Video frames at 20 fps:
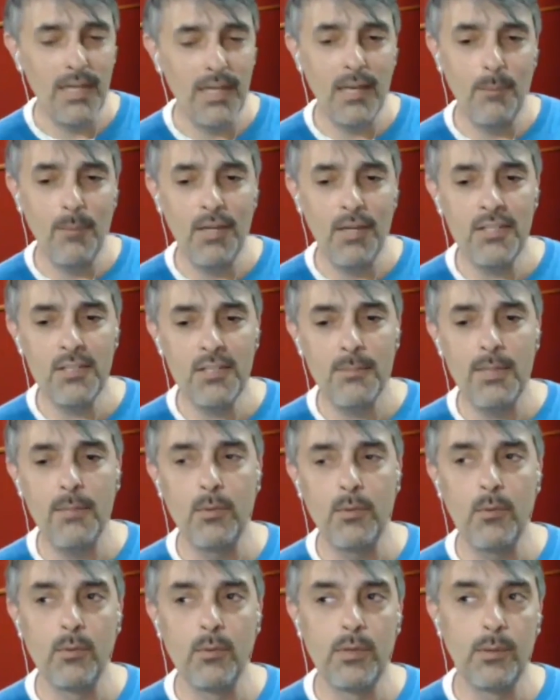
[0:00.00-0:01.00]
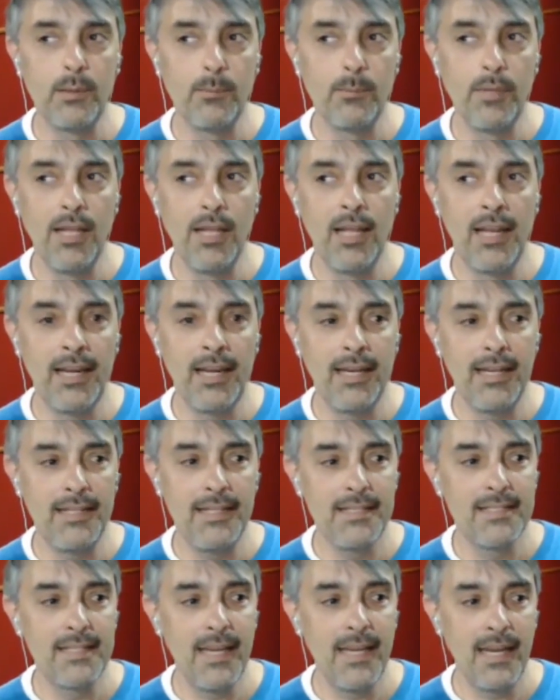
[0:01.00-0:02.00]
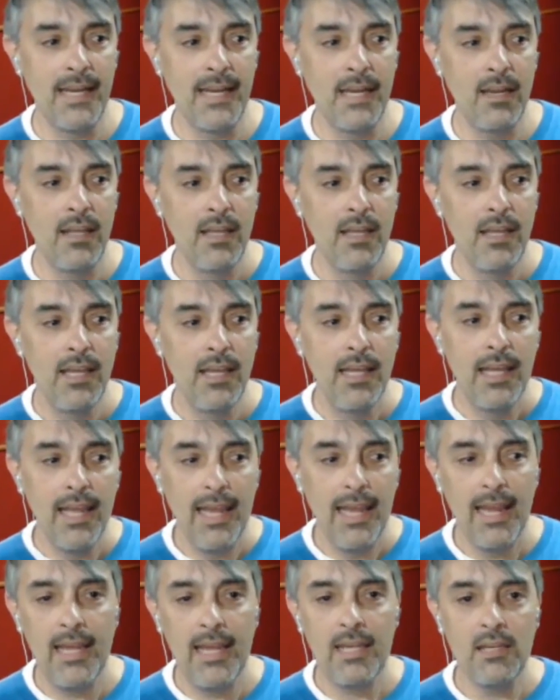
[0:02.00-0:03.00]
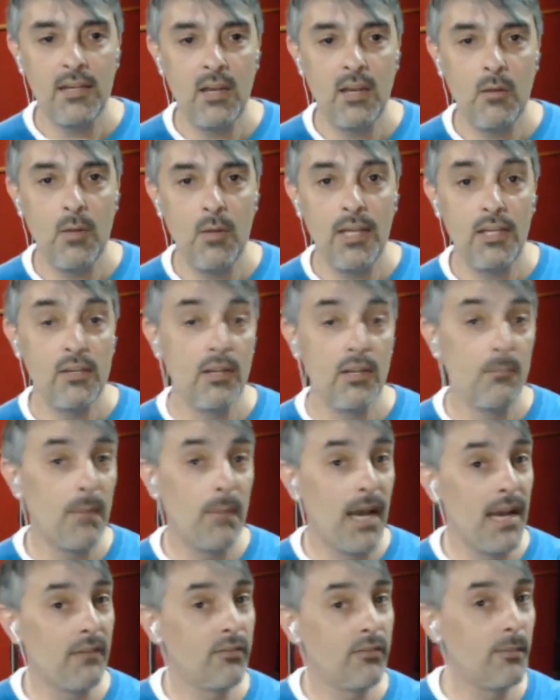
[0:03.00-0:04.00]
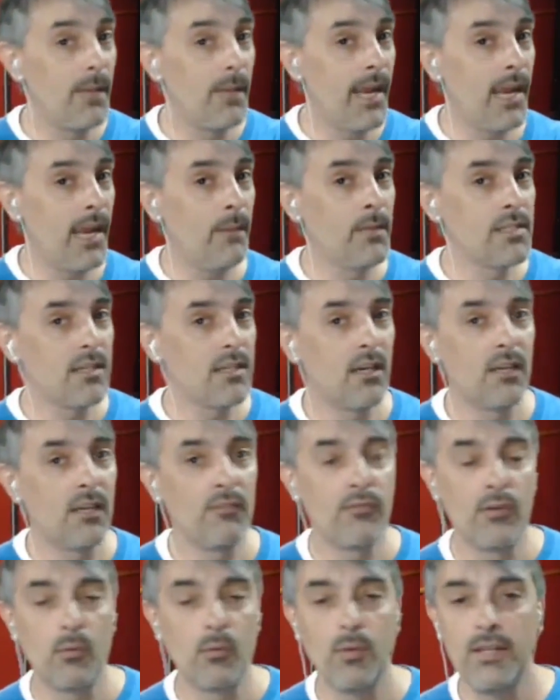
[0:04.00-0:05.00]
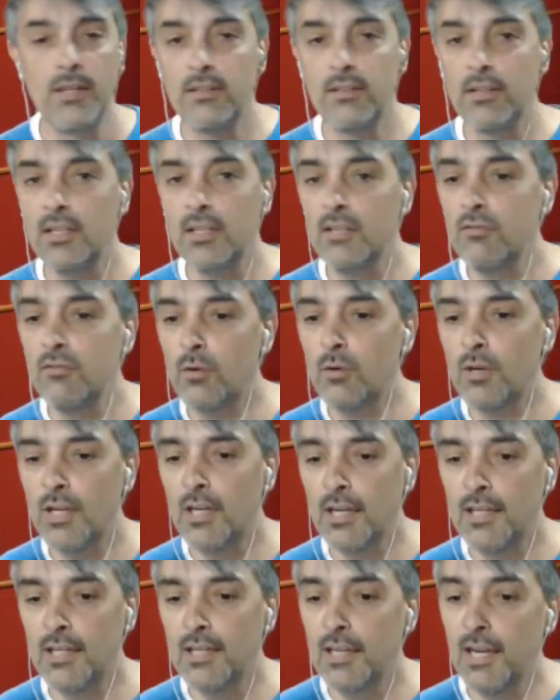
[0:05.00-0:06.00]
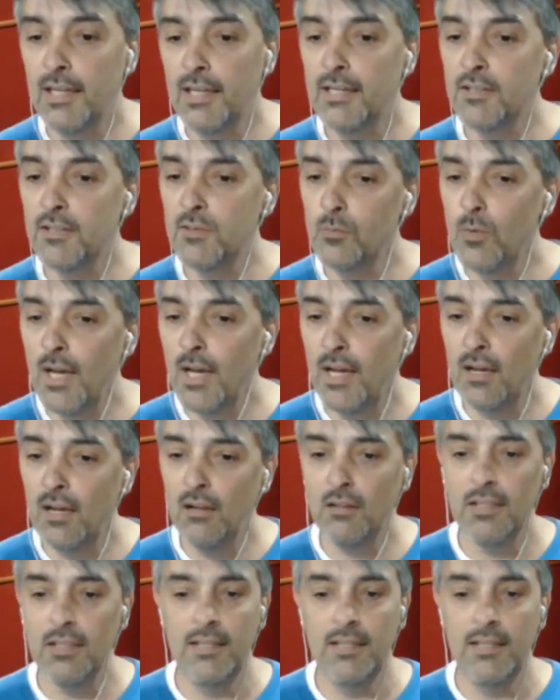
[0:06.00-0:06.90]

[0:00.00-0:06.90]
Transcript: But a bunch of people were replying and saying, hey, you know what? You can buy it from Amazon for $134.99 as well.